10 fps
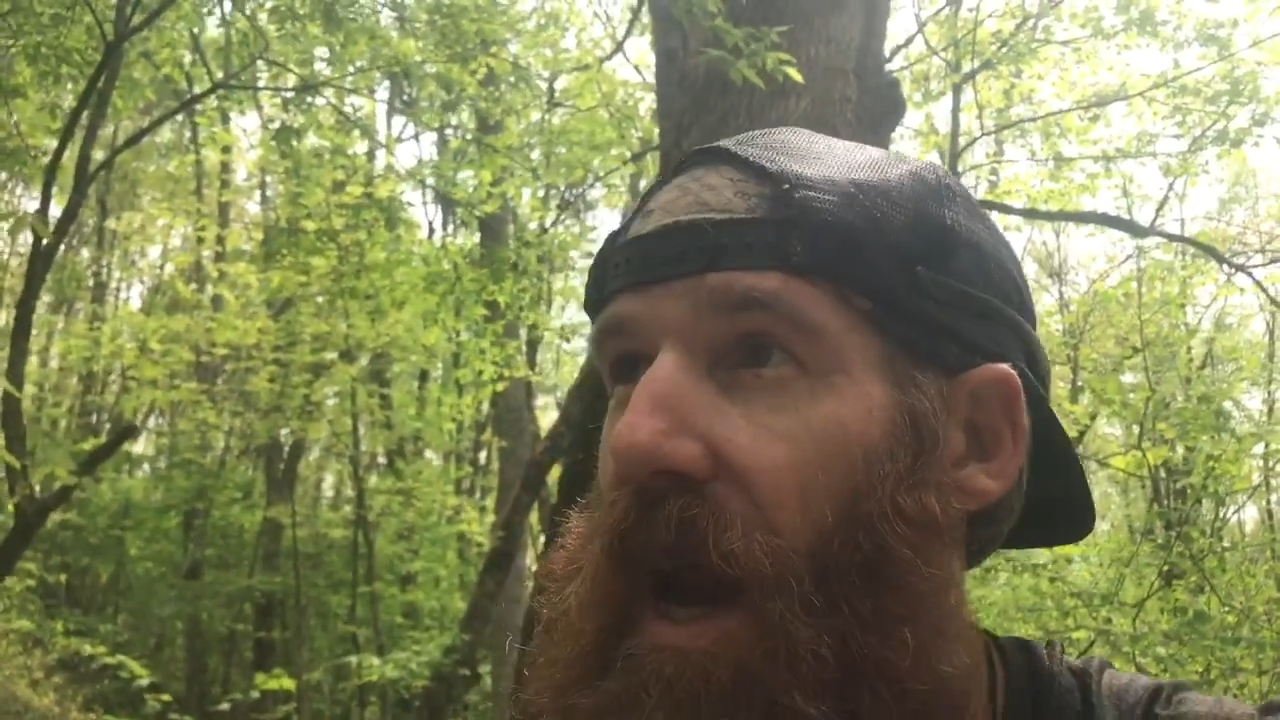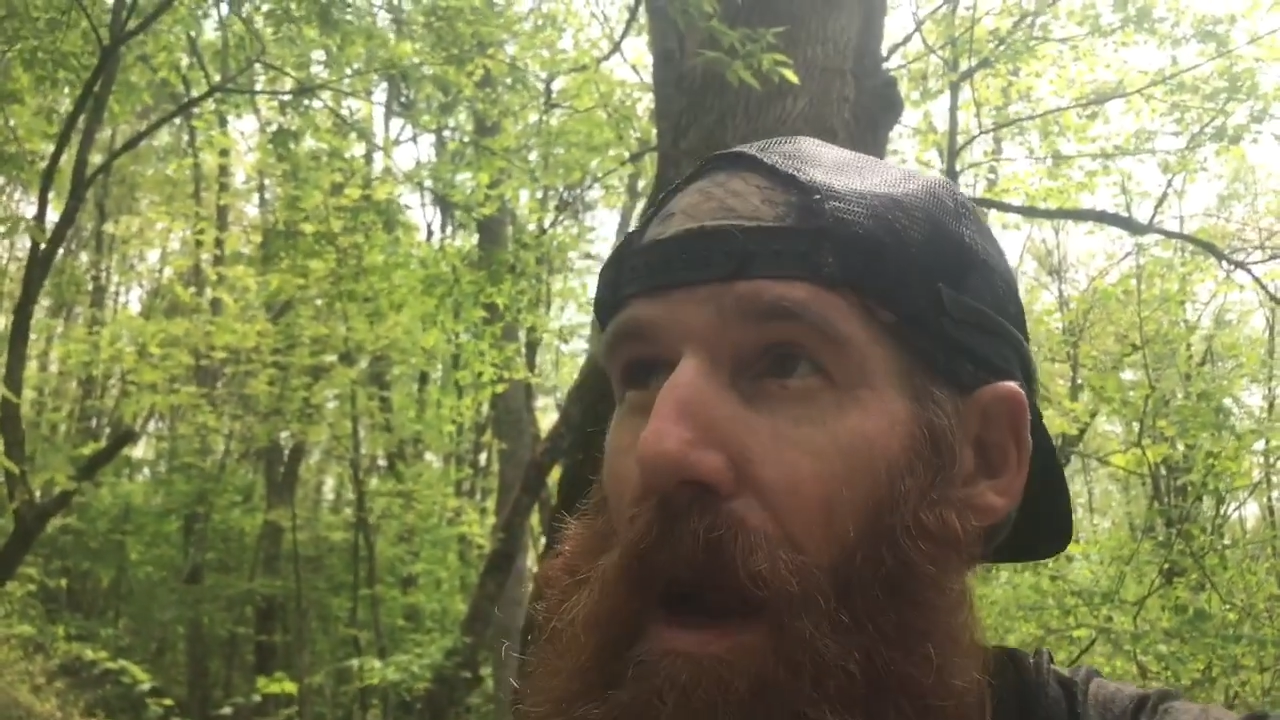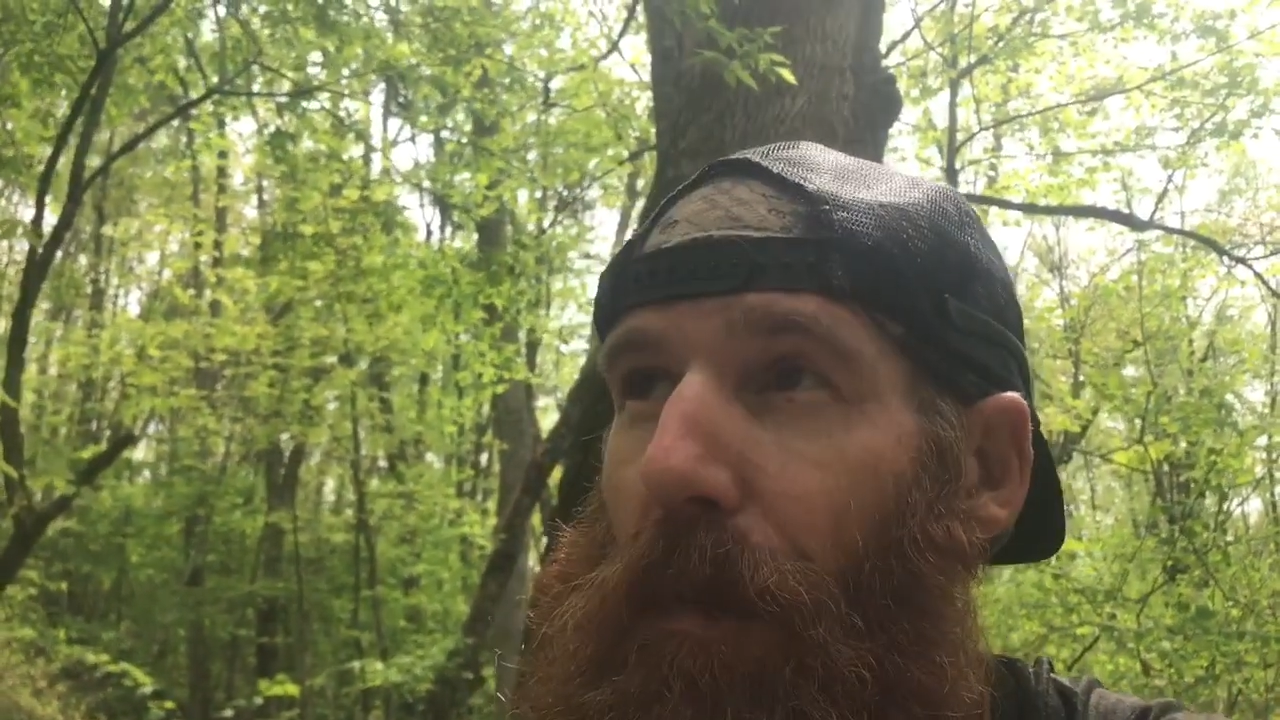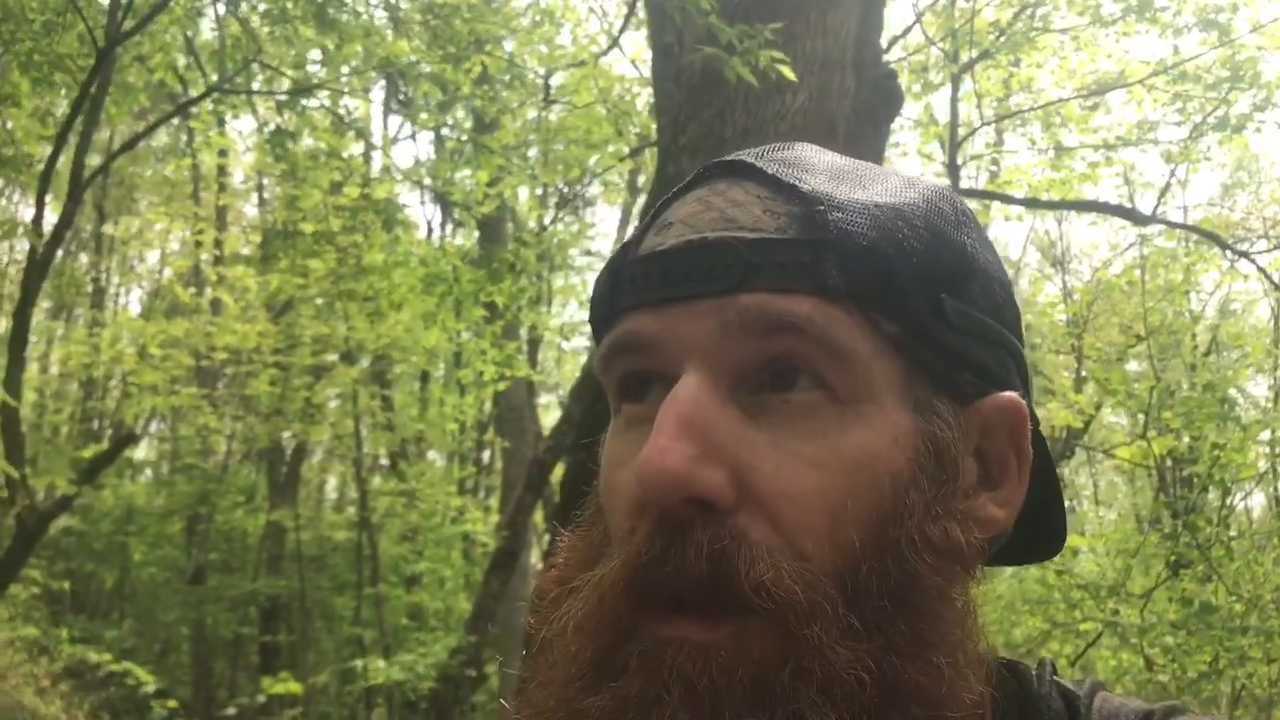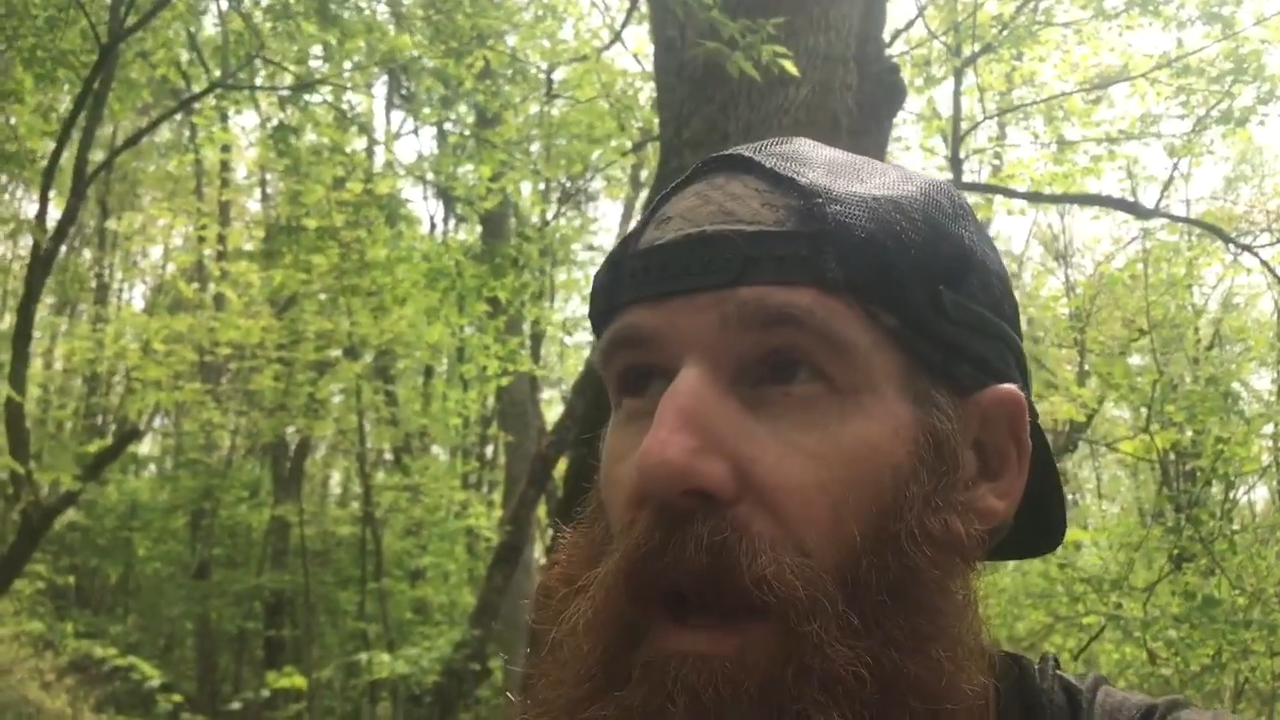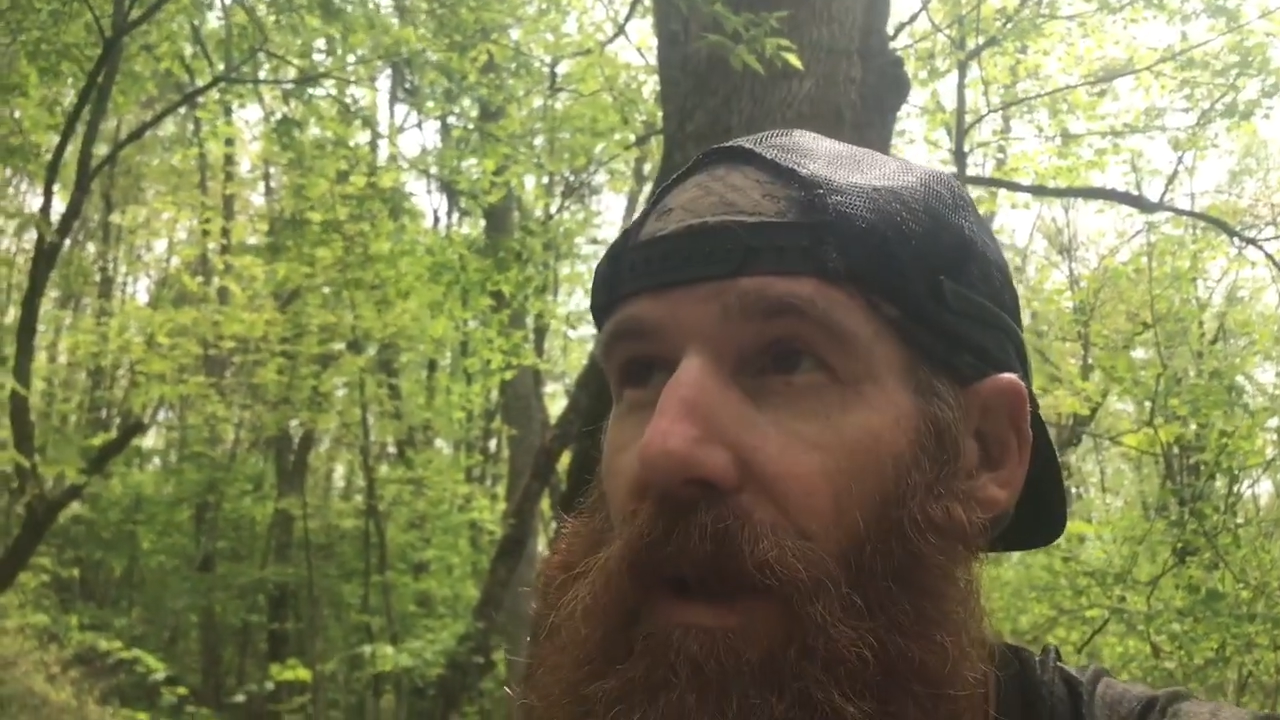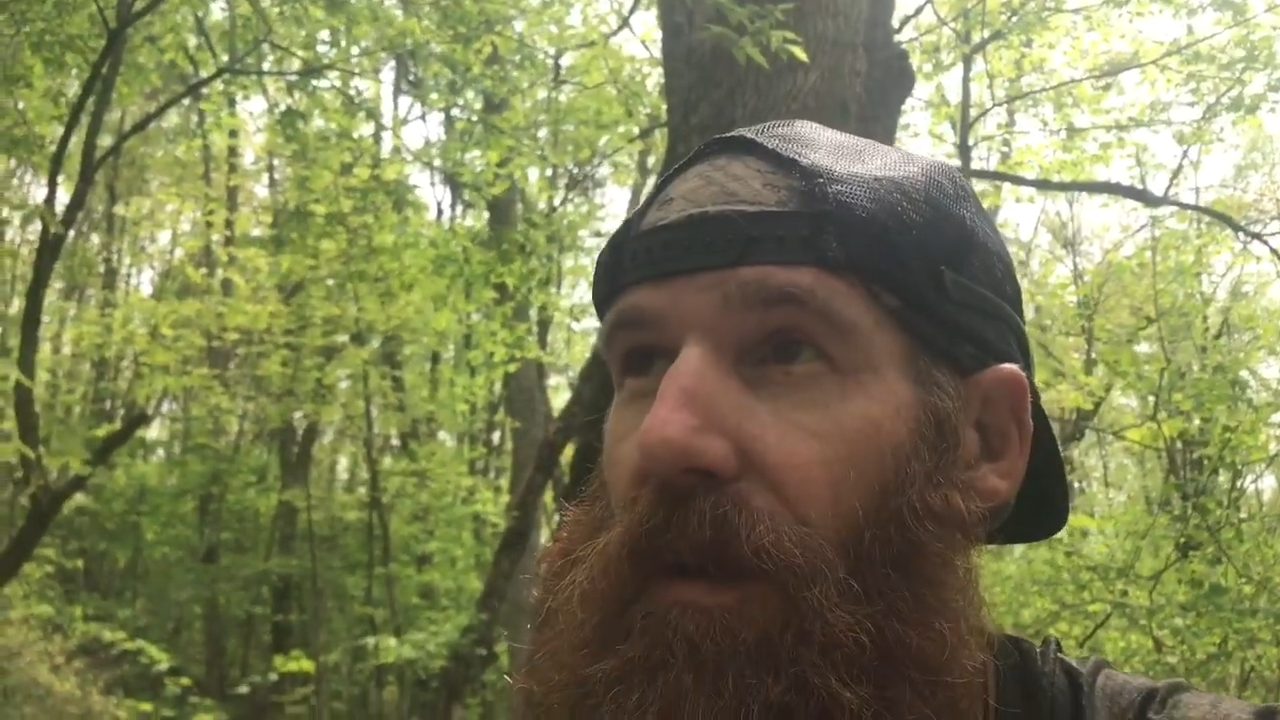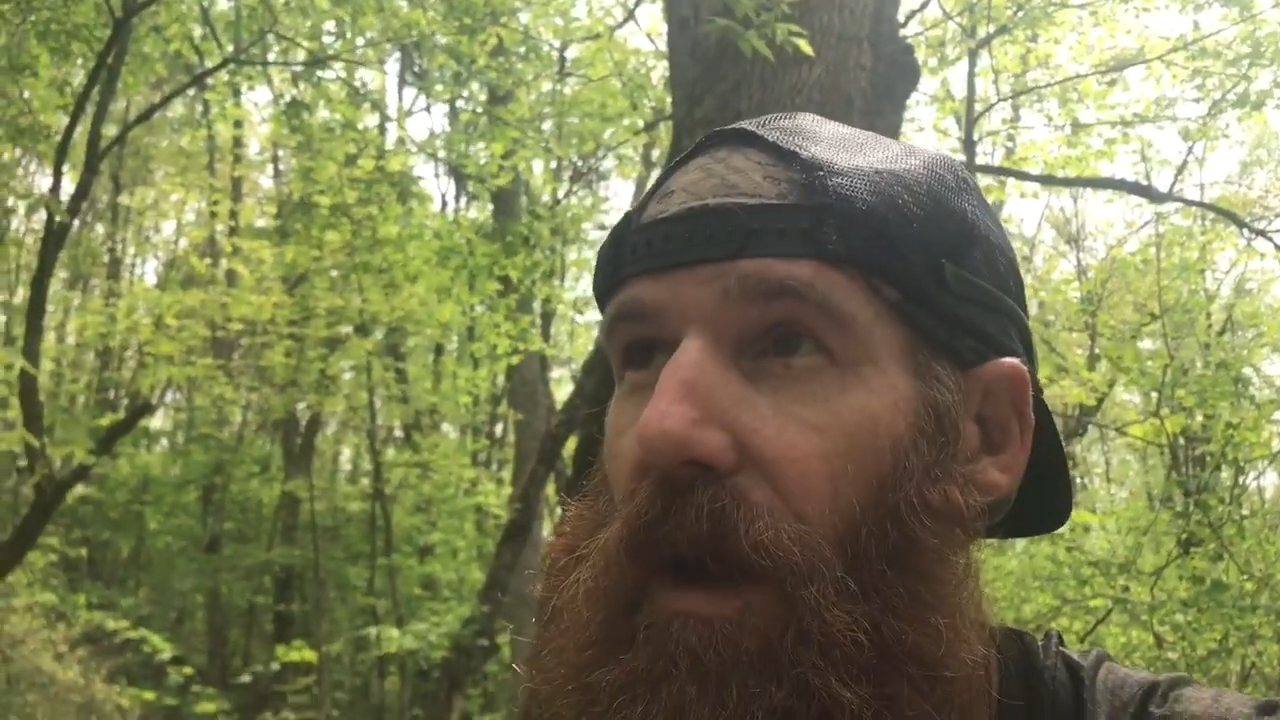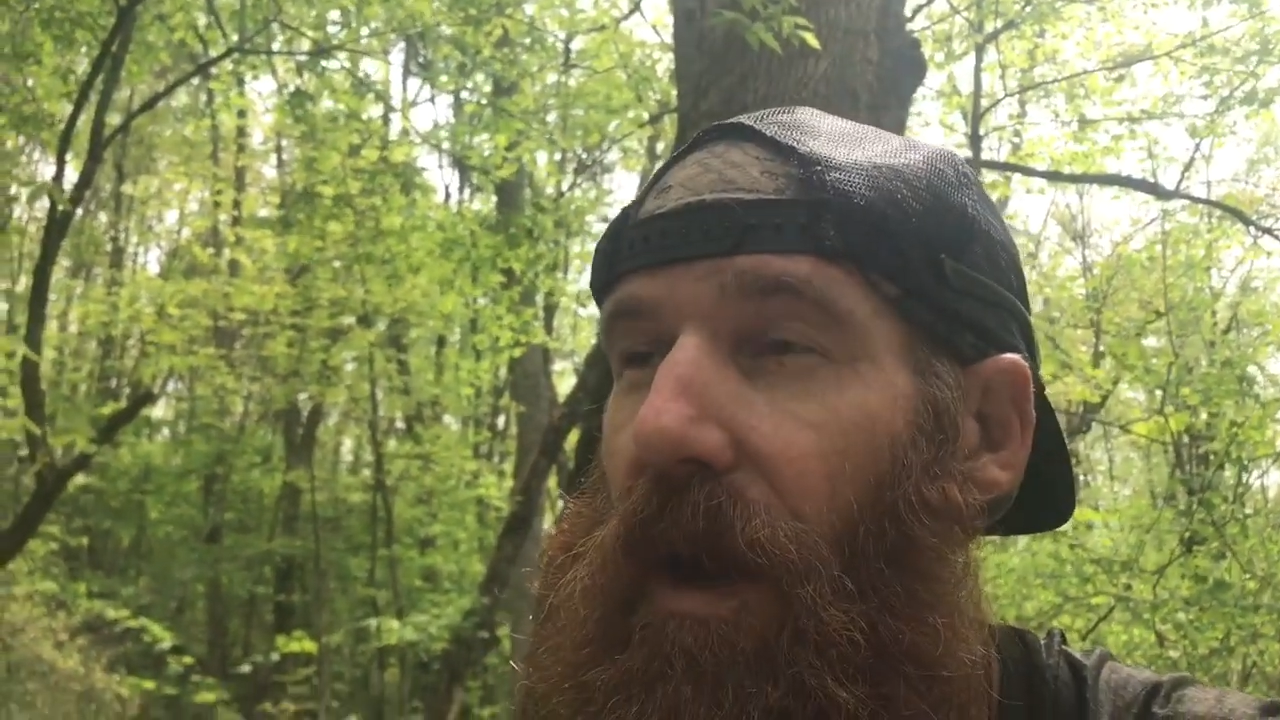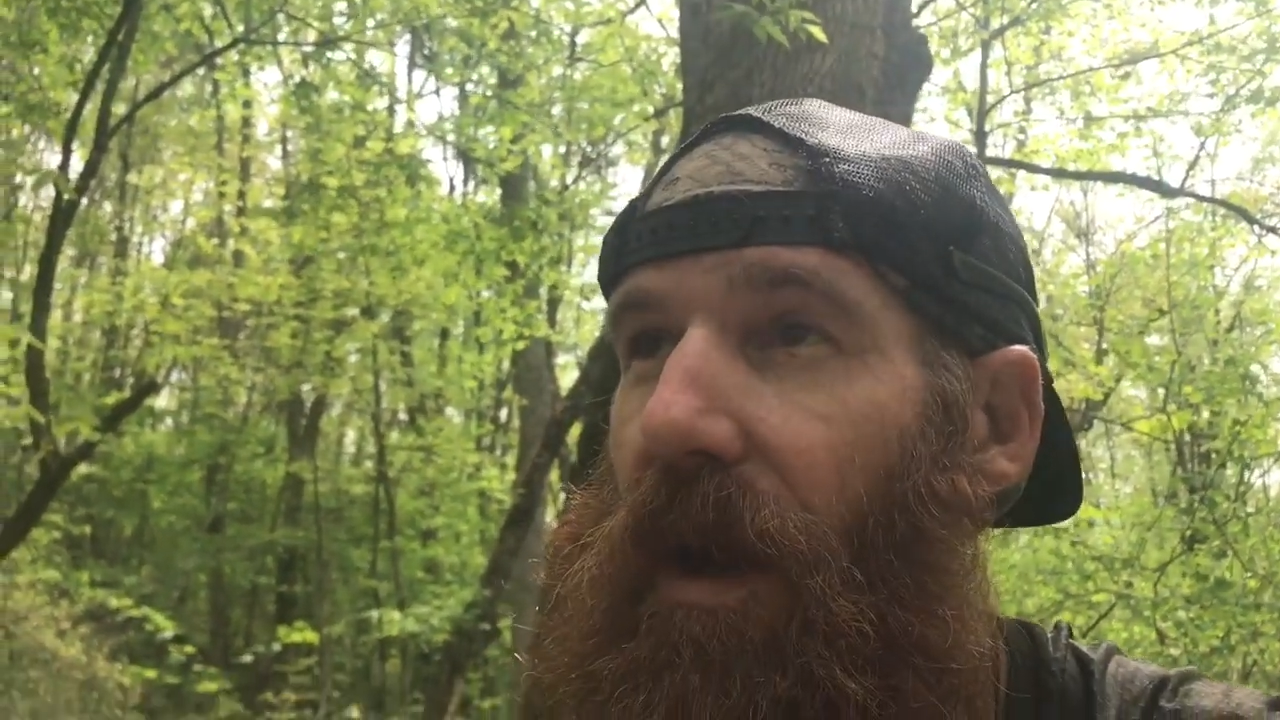
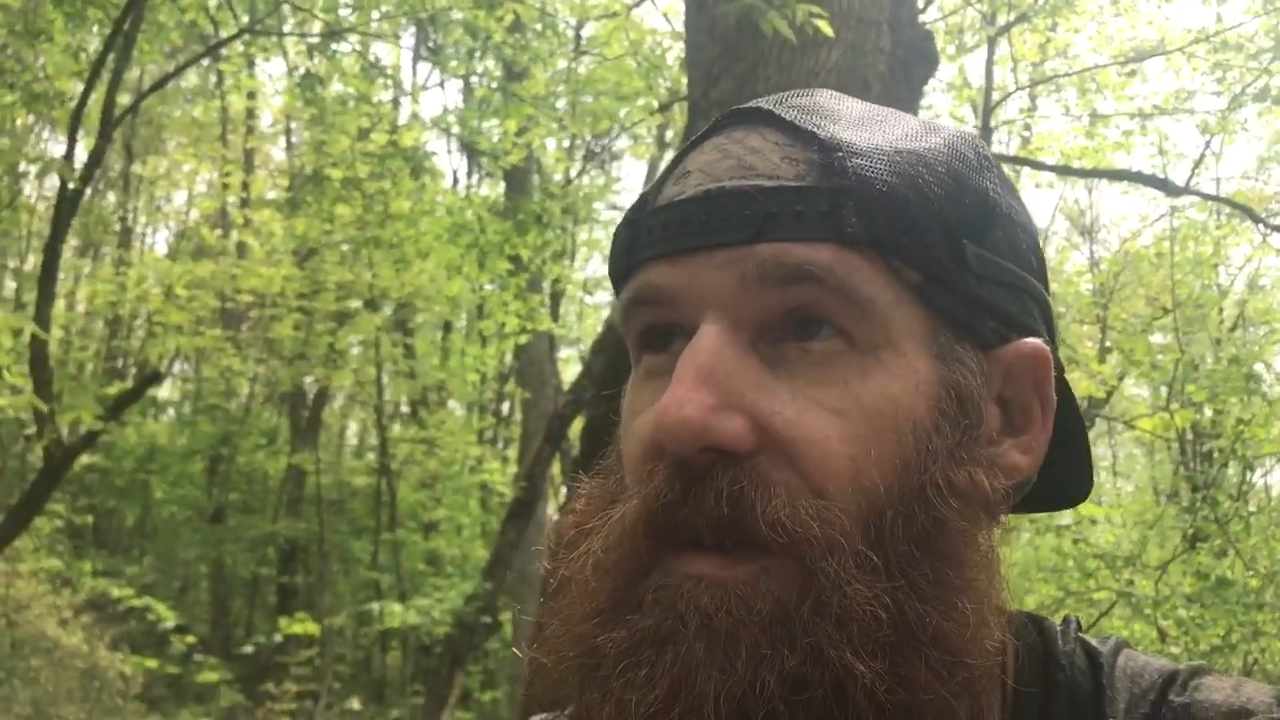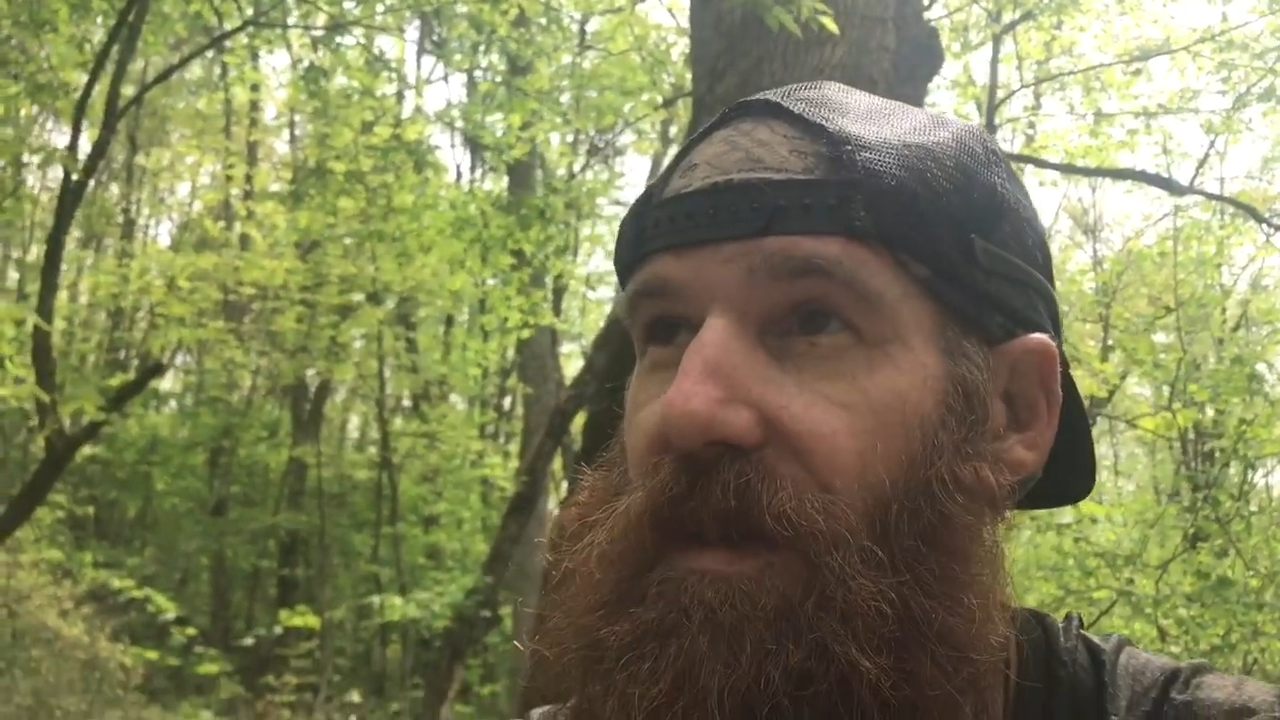Hyperlite